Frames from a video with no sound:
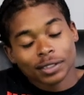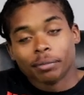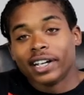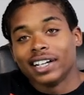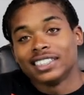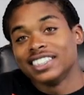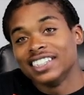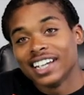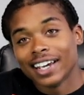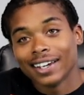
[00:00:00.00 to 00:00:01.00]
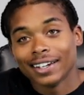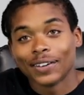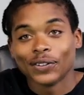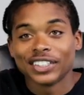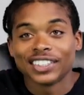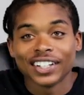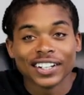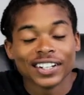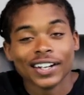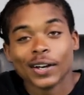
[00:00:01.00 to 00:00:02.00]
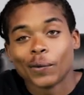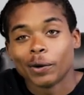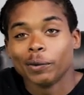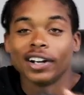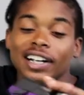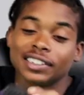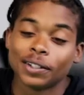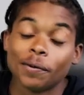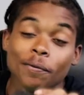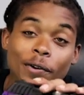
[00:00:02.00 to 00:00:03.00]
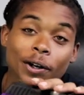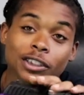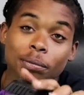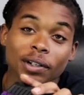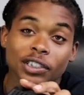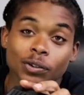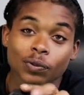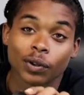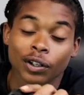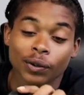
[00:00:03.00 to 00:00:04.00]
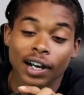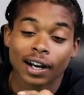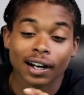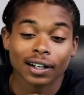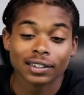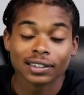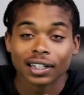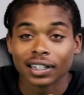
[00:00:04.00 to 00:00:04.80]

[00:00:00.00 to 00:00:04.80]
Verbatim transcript: Man, today on the Sled Network, we got something very special for you guys.